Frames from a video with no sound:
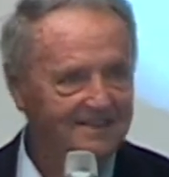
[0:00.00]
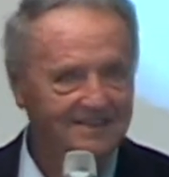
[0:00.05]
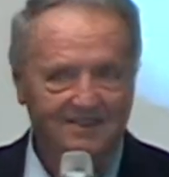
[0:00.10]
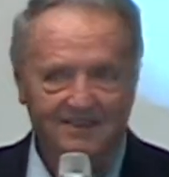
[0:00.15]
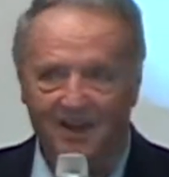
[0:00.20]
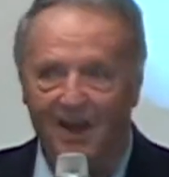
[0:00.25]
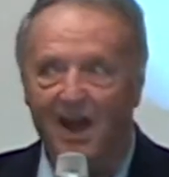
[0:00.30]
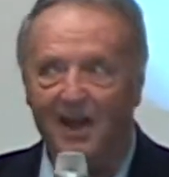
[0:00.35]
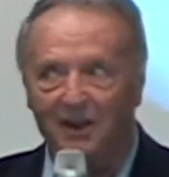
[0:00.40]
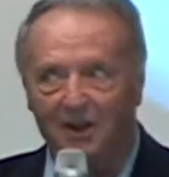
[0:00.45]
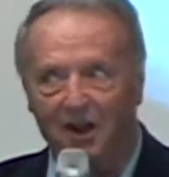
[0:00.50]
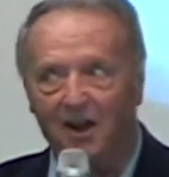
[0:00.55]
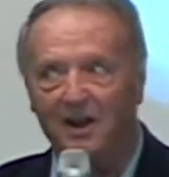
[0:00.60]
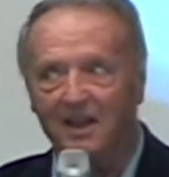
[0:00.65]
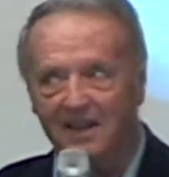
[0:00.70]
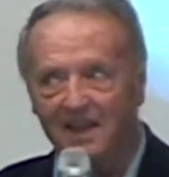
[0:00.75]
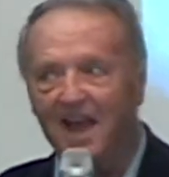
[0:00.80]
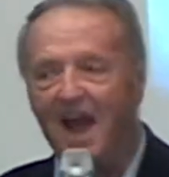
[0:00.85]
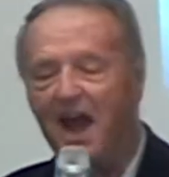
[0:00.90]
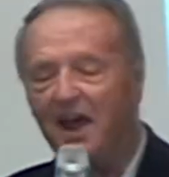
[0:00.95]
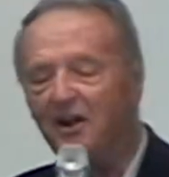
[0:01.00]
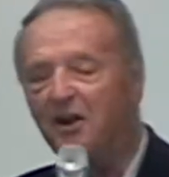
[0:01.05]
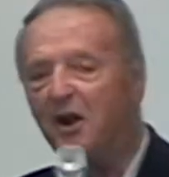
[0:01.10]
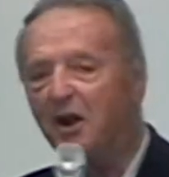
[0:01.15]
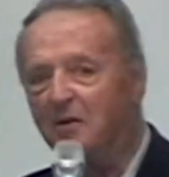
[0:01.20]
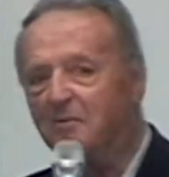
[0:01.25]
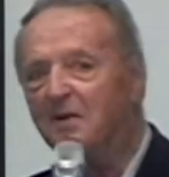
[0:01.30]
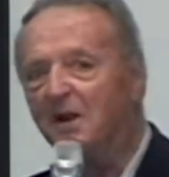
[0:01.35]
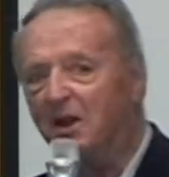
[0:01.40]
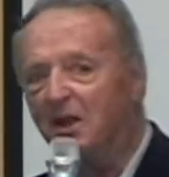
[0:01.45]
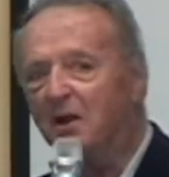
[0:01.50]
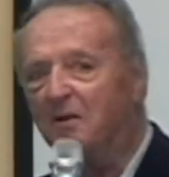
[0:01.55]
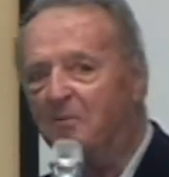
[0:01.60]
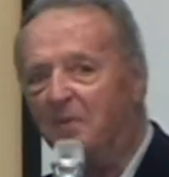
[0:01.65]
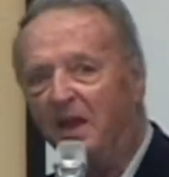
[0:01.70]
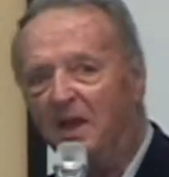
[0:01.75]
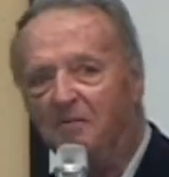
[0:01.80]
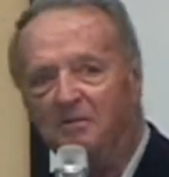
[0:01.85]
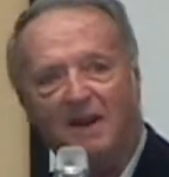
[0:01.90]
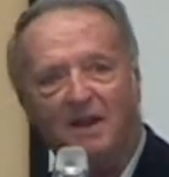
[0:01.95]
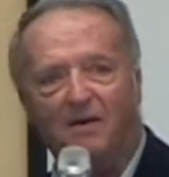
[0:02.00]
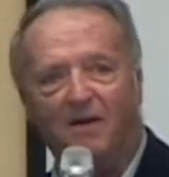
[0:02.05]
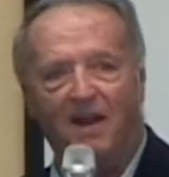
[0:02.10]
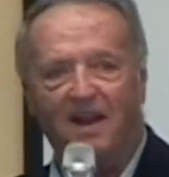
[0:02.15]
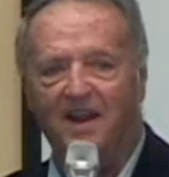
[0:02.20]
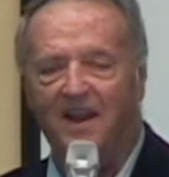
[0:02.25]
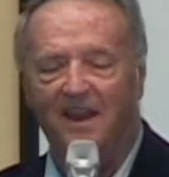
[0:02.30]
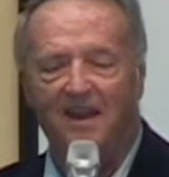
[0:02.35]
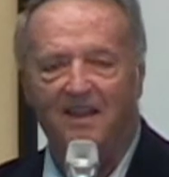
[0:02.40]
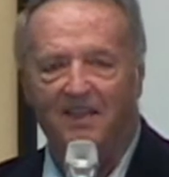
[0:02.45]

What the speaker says: No, I'd heard them a little bit, but